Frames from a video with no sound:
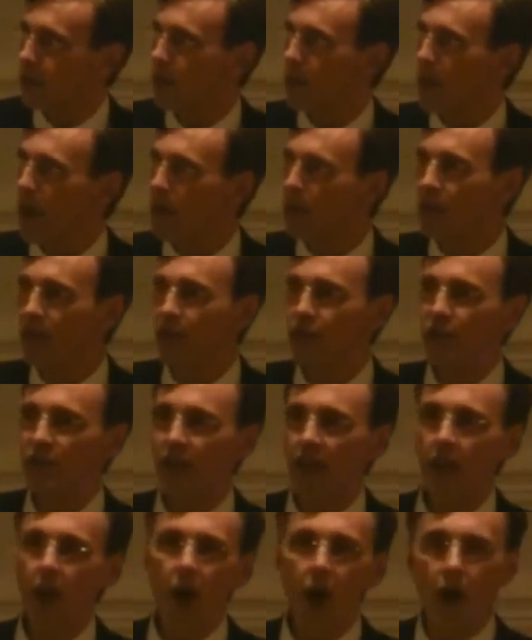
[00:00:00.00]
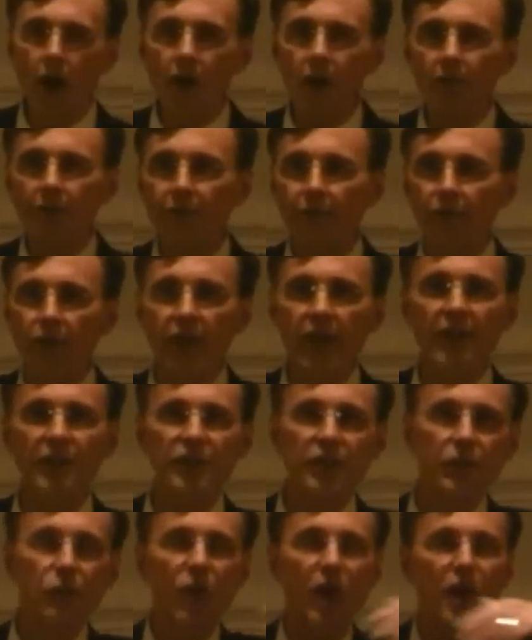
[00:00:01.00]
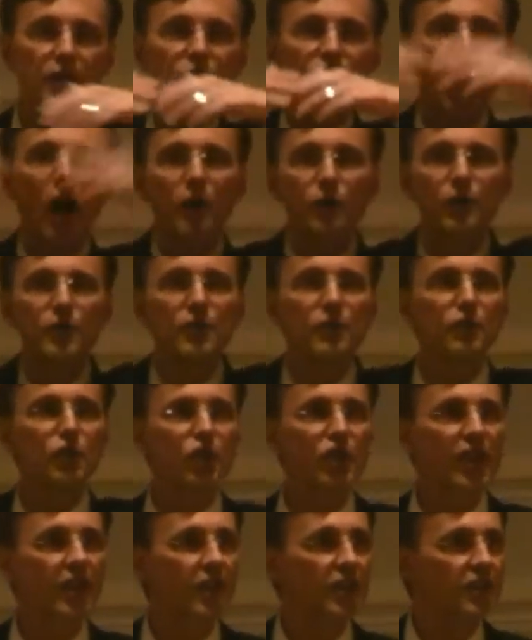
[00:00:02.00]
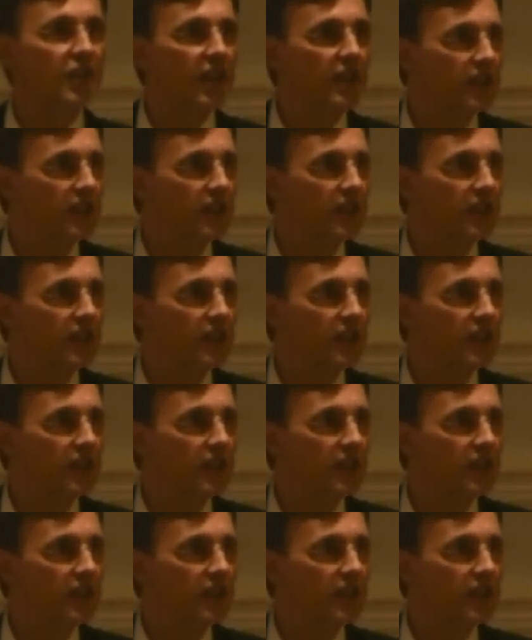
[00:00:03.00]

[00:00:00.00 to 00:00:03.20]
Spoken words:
Republicans say, oh, you're free to watch hundreds of channels